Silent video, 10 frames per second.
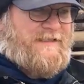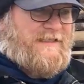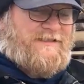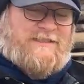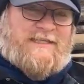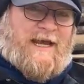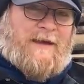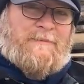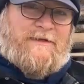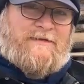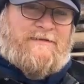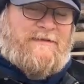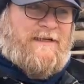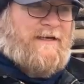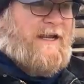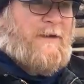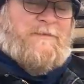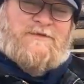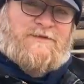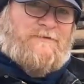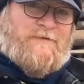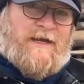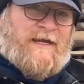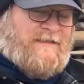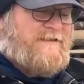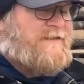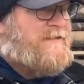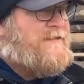it just happened, and it happened so fast.